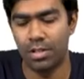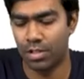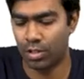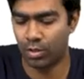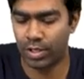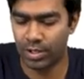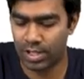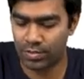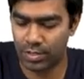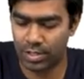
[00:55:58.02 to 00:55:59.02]
you're going to
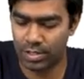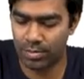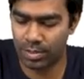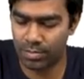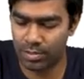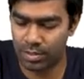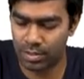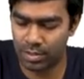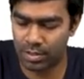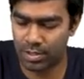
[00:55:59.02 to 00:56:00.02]
ask for the
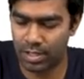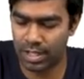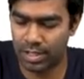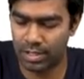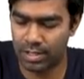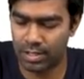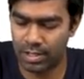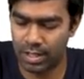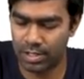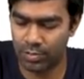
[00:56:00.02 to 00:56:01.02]
symptoms, like
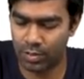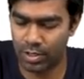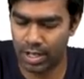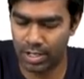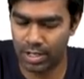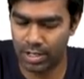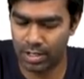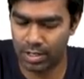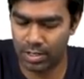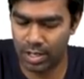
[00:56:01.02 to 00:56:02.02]
ask for headache
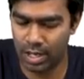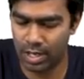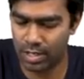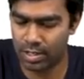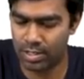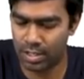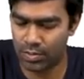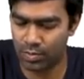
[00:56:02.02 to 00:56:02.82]
and test